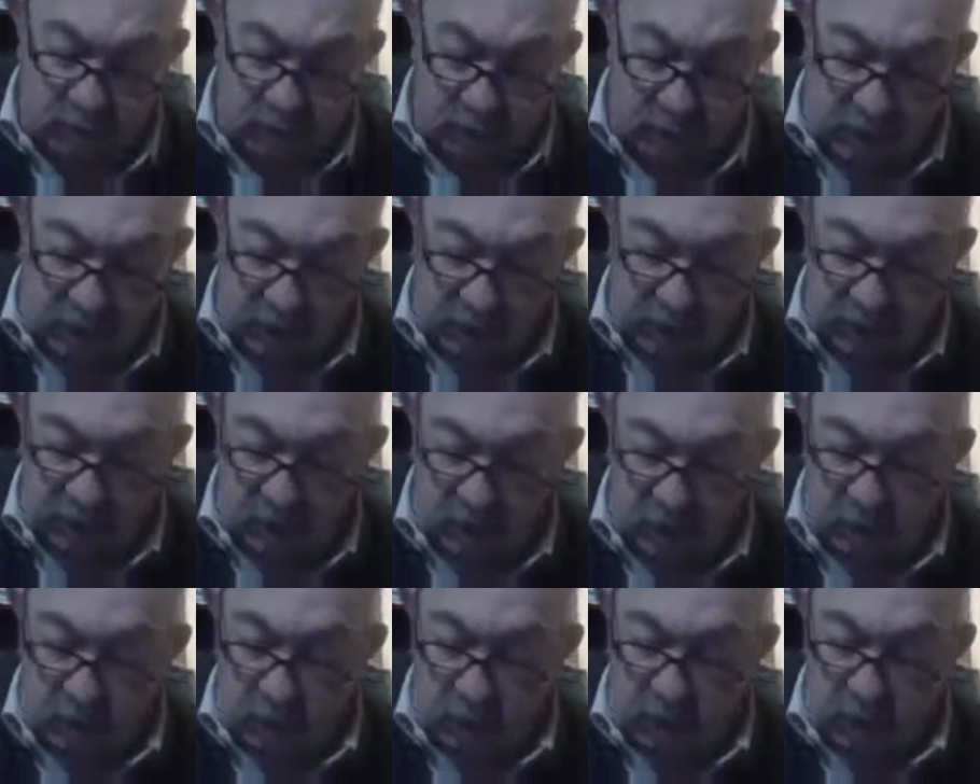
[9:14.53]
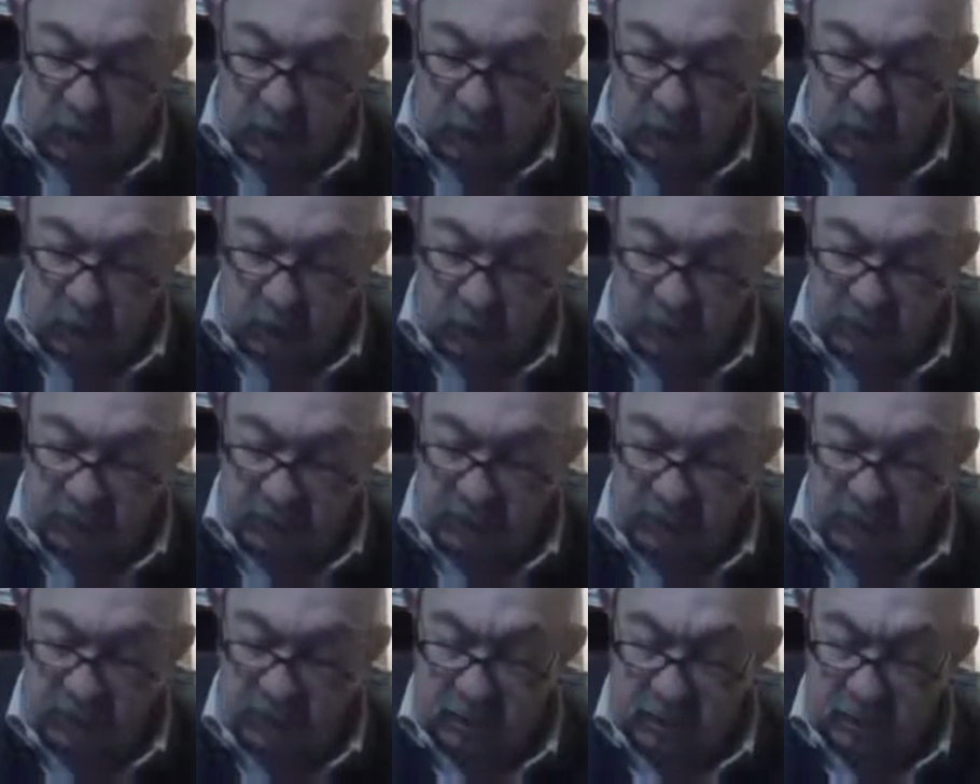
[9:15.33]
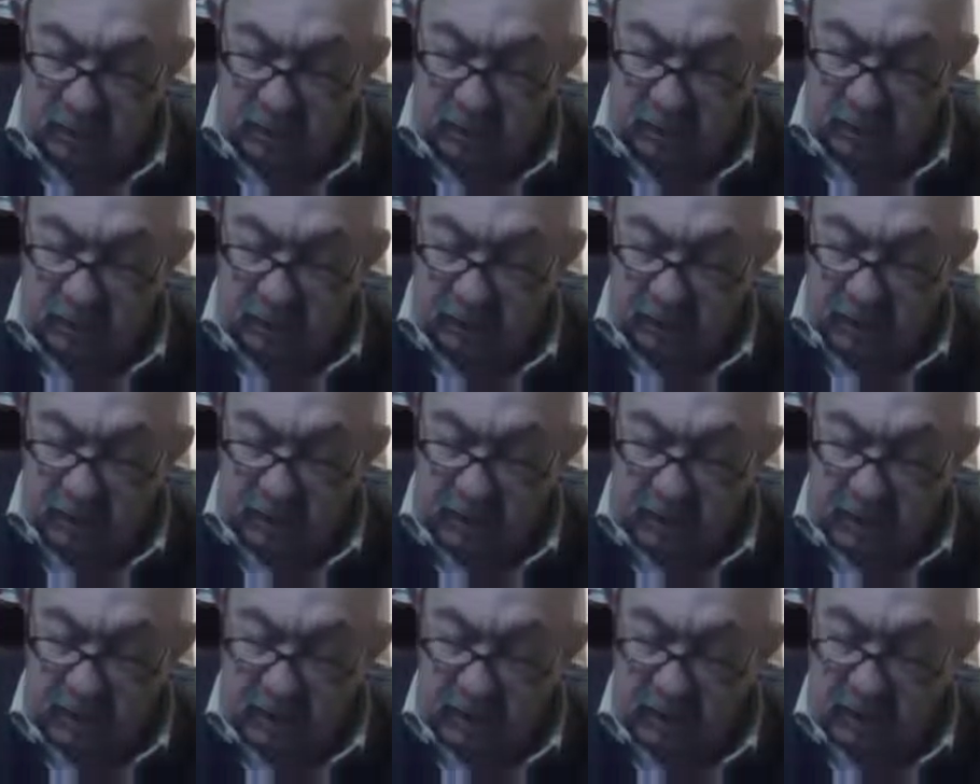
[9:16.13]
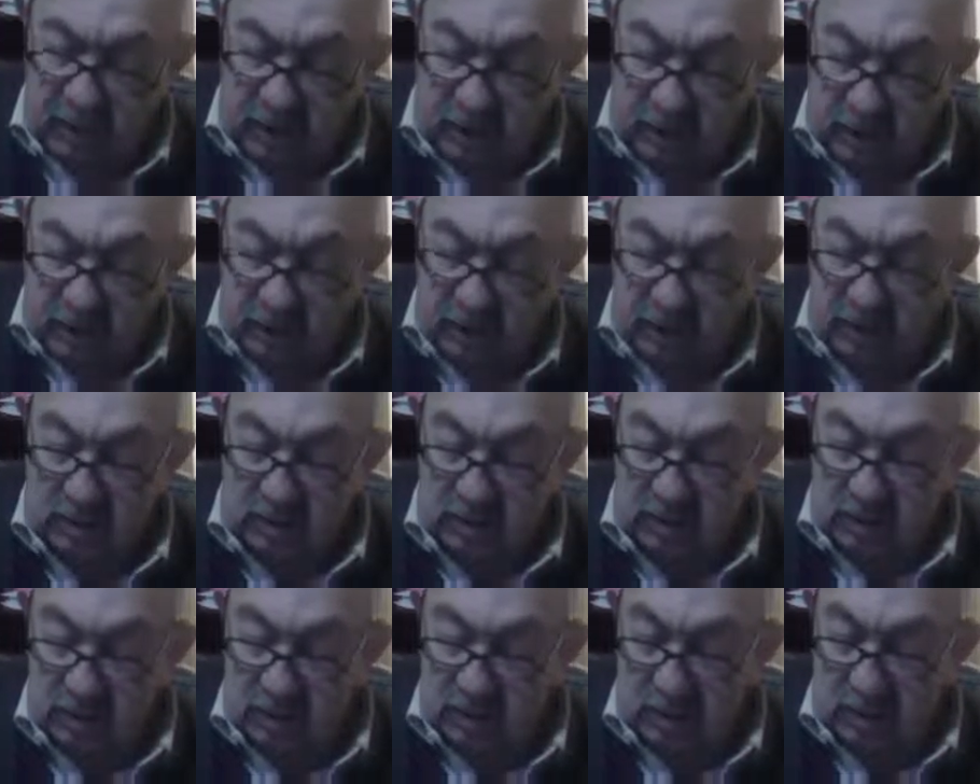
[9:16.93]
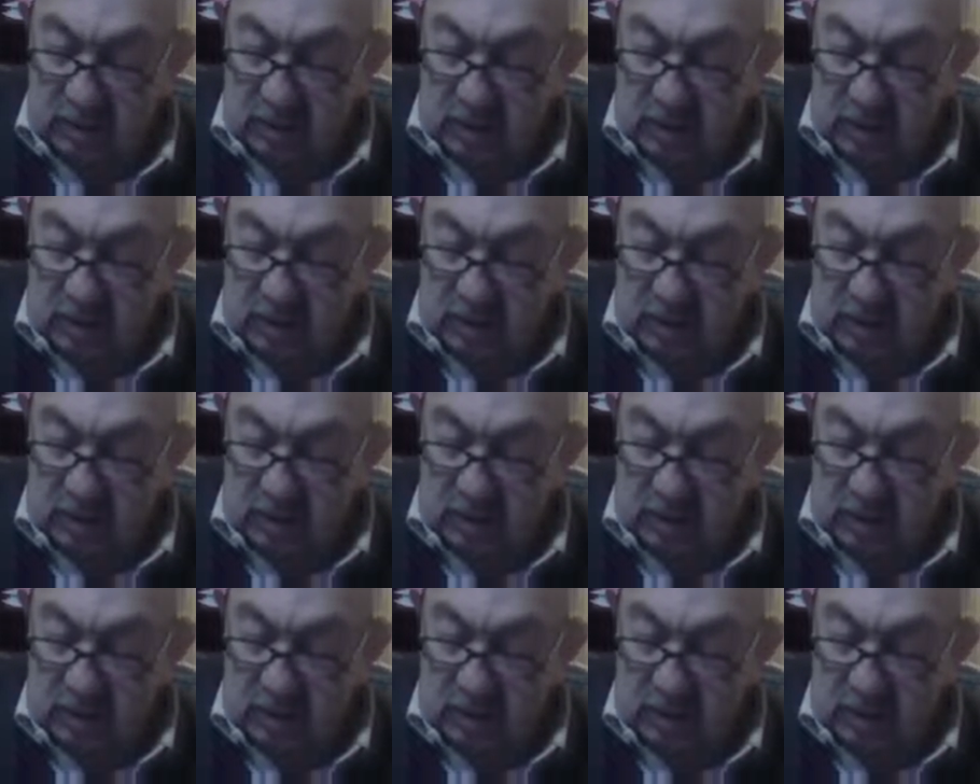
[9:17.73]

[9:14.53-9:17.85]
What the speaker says: stamp or even an X